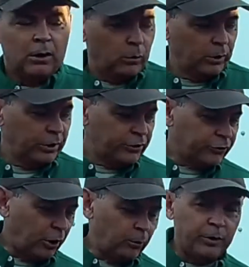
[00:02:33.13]
We're going to
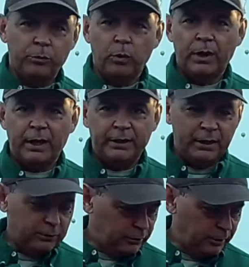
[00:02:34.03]
start with what I did
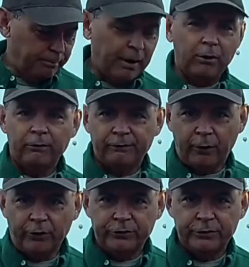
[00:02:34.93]
to the barrel
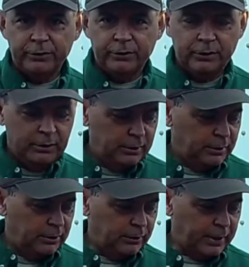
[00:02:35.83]
first.
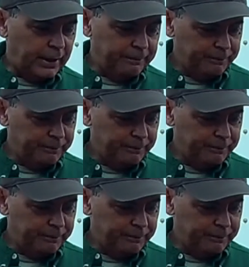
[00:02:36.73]
Okay?